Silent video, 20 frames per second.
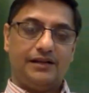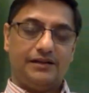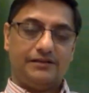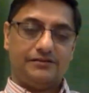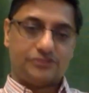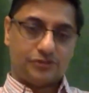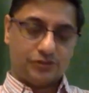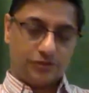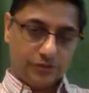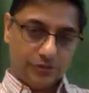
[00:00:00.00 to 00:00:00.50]

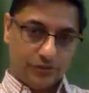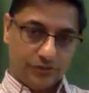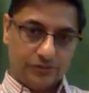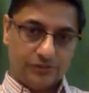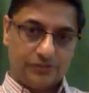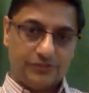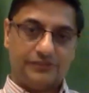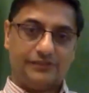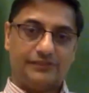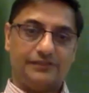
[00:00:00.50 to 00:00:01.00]

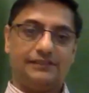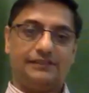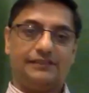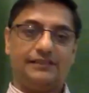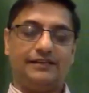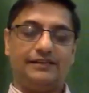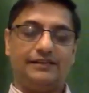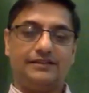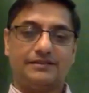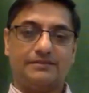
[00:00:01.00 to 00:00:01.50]
so
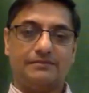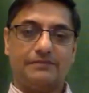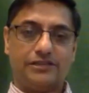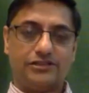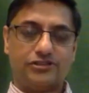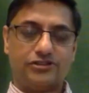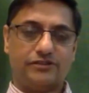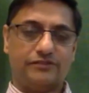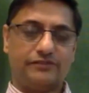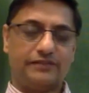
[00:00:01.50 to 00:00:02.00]
there is a
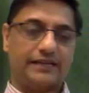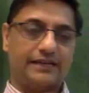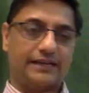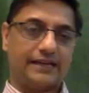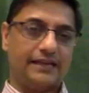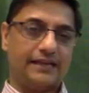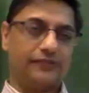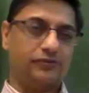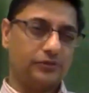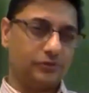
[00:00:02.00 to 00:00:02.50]
mention of that.
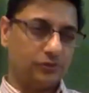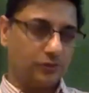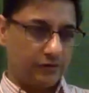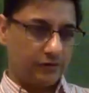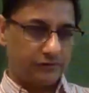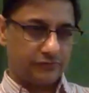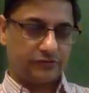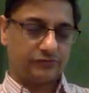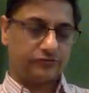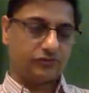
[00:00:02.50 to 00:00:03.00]
I don't know
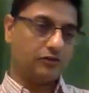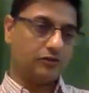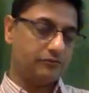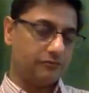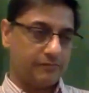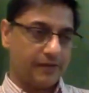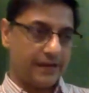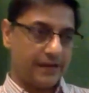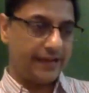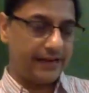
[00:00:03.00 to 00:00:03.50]
off the top
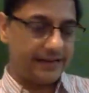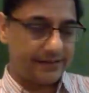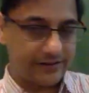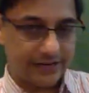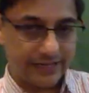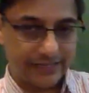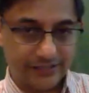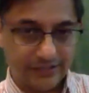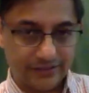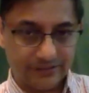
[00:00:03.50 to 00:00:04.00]
of my head
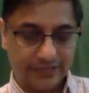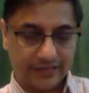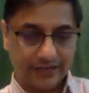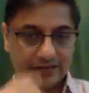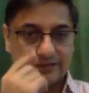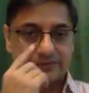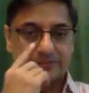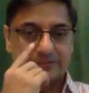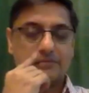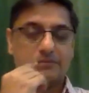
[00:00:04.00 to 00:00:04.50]
right now. They
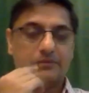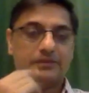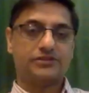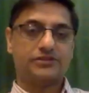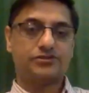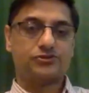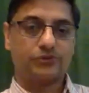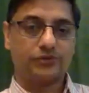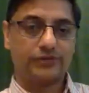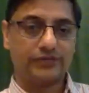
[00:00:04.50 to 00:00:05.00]
can't remember the
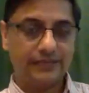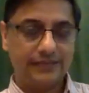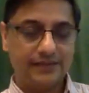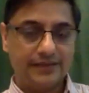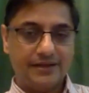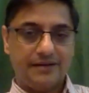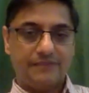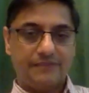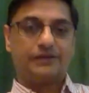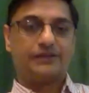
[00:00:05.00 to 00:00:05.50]
story,
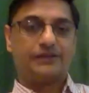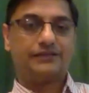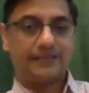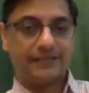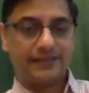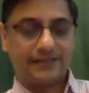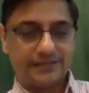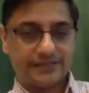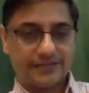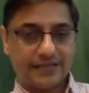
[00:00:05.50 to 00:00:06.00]
but
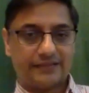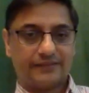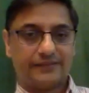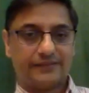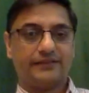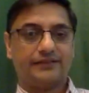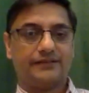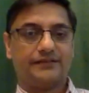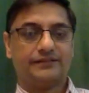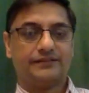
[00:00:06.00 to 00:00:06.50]
there is, I
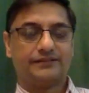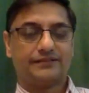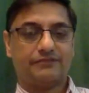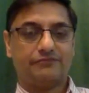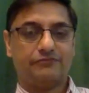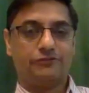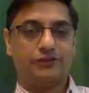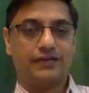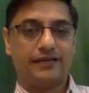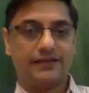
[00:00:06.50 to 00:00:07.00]
think,
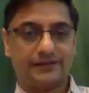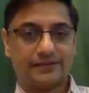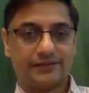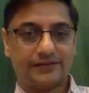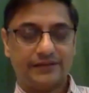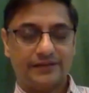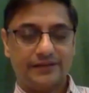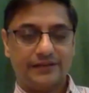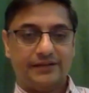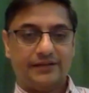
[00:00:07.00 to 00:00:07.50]
somewhere,
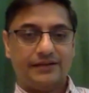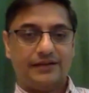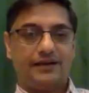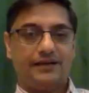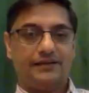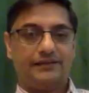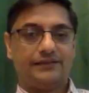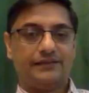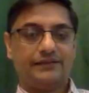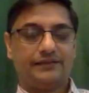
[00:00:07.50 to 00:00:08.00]

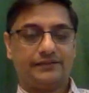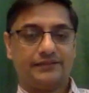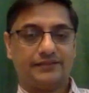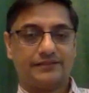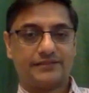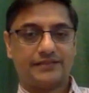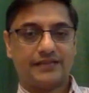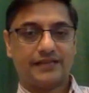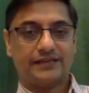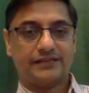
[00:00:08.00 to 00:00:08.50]
I think the
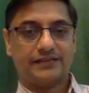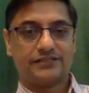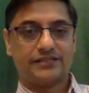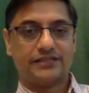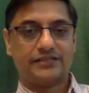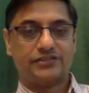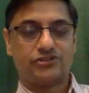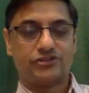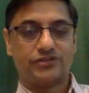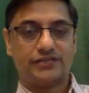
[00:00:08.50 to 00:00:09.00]
second
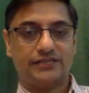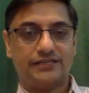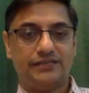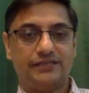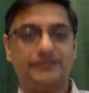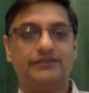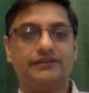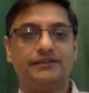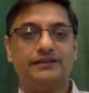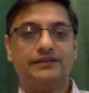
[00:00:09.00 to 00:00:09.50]

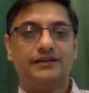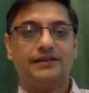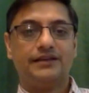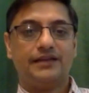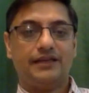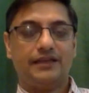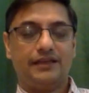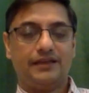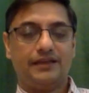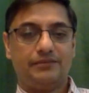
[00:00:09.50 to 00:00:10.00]
century
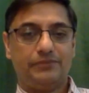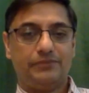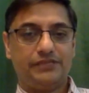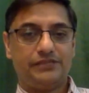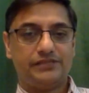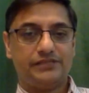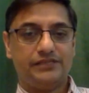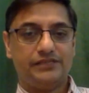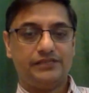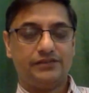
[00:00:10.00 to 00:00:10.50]
uh,
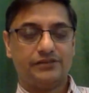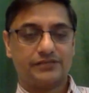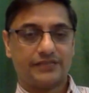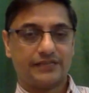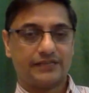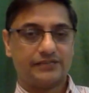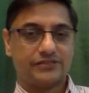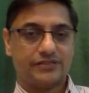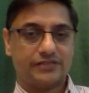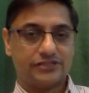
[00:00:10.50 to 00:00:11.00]
BC or
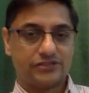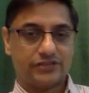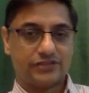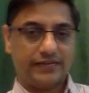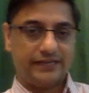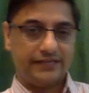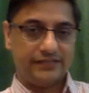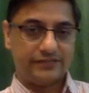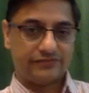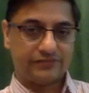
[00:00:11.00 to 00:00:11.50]
second century
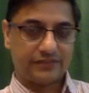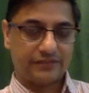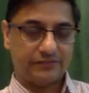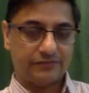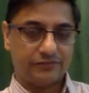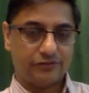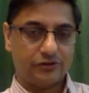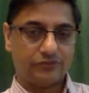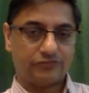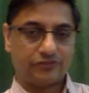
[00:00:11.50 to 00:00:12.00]
AD,
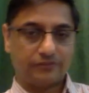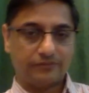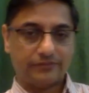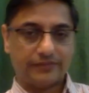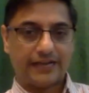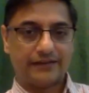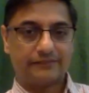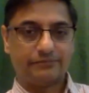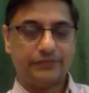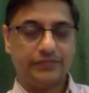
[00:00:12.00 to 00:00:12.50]
somewhere from
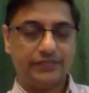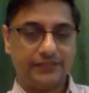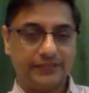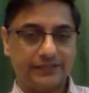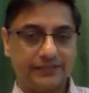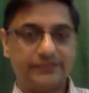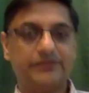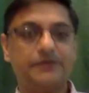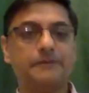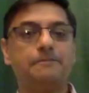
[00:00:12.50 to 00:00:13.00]
that
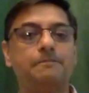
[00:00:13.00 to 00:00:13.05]
period,